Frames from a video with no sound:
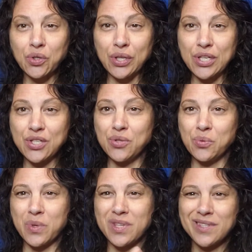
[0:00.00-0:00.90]

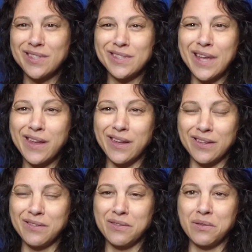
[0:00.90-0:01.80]
issues with psych
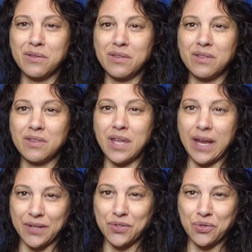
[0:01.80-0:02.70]

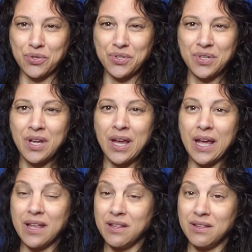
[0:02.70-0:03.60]
answers
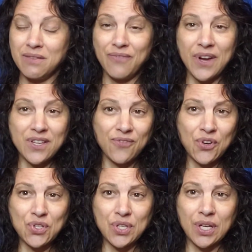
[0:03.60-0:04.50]
and vice
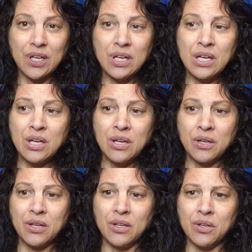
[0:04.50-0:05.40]
versa.
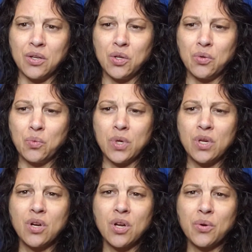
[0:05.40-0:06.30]
You know, you
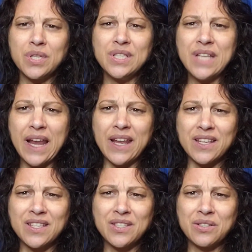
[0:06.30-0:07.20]
wouldn't go to a
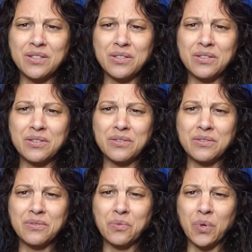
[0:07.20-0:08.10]
dentist
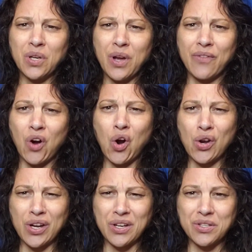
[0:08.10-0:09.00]
when you have a
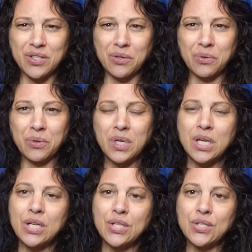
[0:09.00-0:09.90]
heart issue.
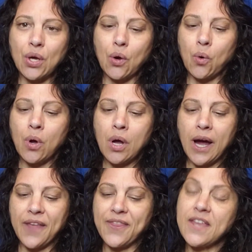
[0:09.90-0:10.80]
So
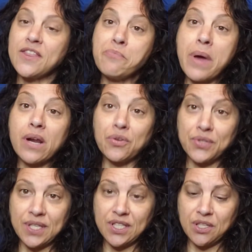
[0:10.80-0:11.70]
I think the medical
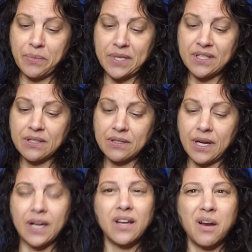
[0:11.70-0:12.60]
system has
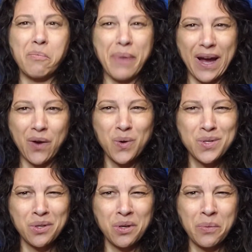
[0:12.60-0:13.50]
kind of got it
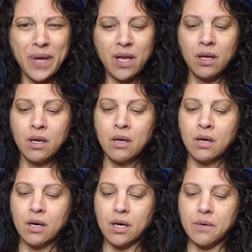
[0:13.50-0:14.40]
backwards a little bit.
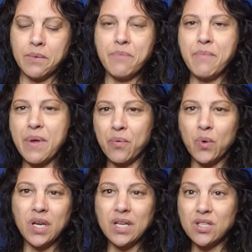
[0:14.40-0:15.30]
And maybe
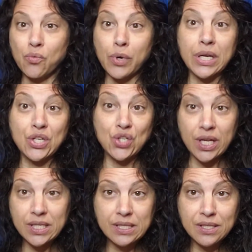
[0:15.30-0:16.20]
we need to
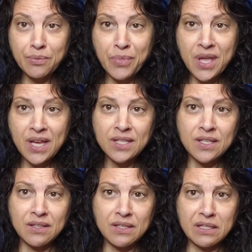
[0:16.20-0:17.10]
readjust some things
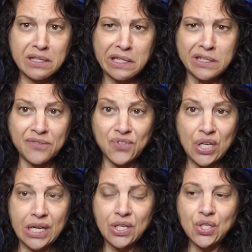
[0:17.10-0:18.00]
since things have
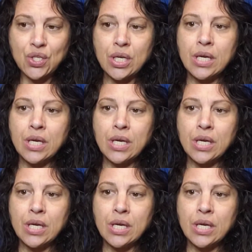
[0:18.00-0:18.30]
changed.